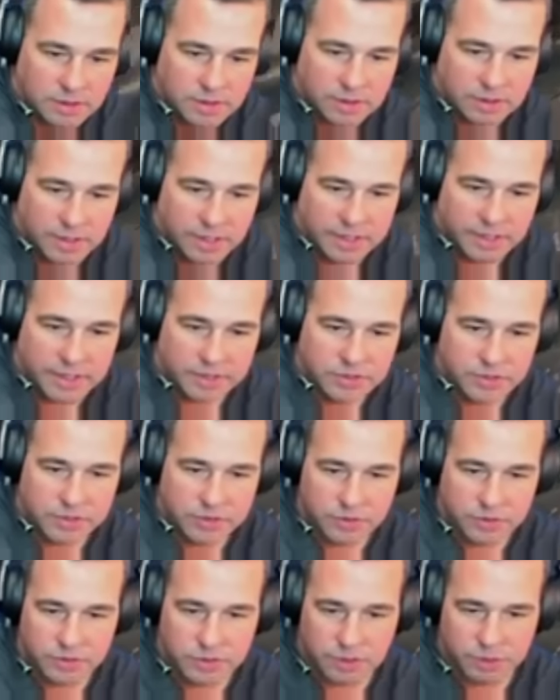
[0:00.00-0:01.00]
I guess
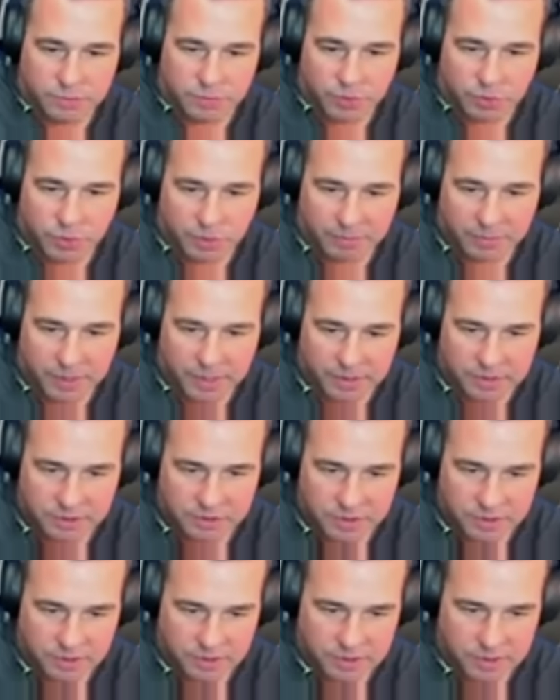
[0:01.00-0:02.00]
you just pull it back to
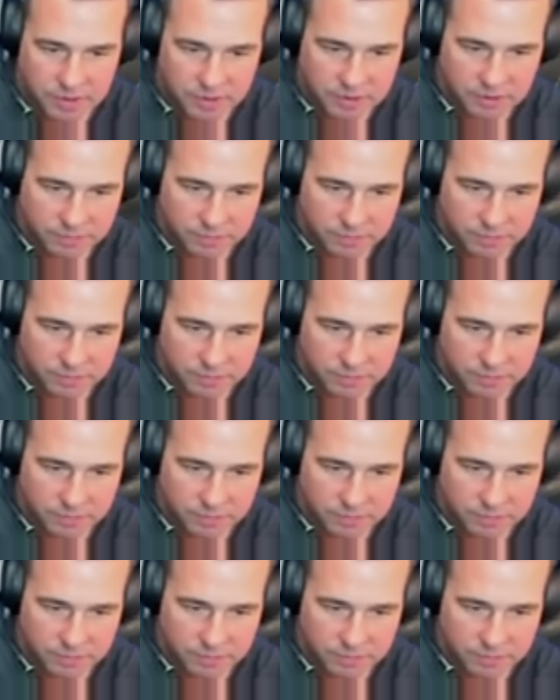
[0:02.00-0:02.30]
shut it down.